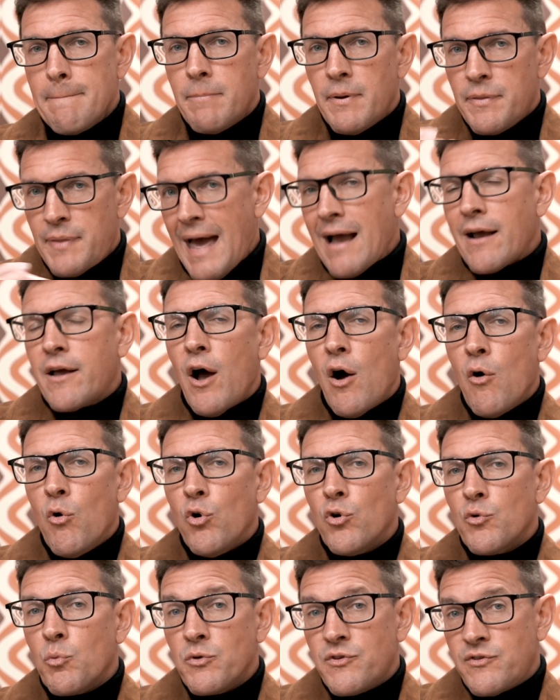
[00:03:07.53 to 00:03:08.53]
But that
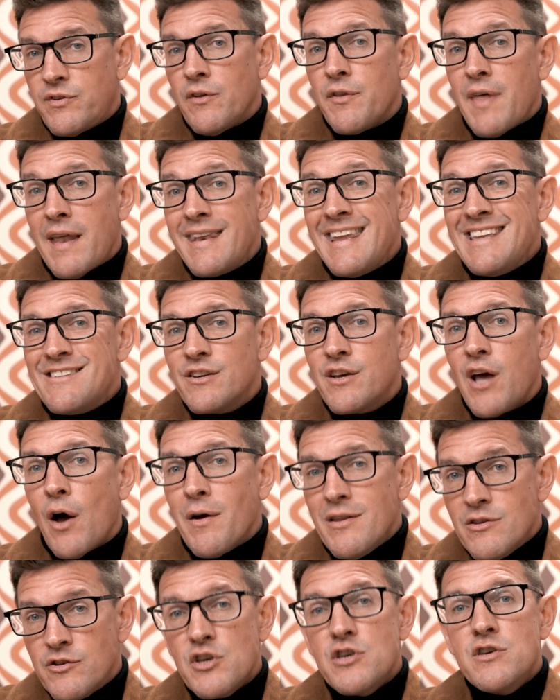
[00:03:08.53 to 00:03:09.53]
cohort would still then need to go
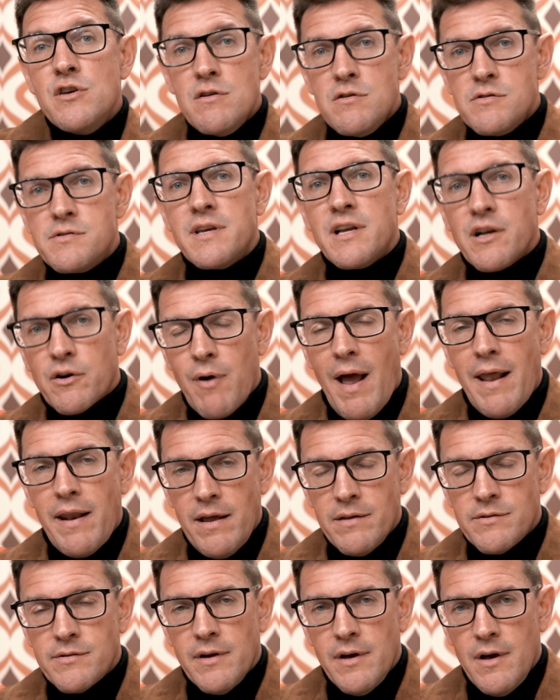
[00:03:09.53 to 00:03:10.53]
into using
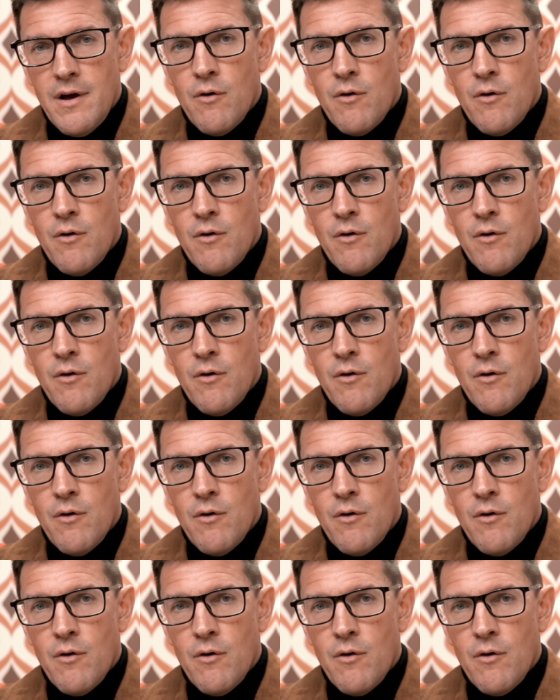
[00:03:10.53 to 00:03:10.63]
credit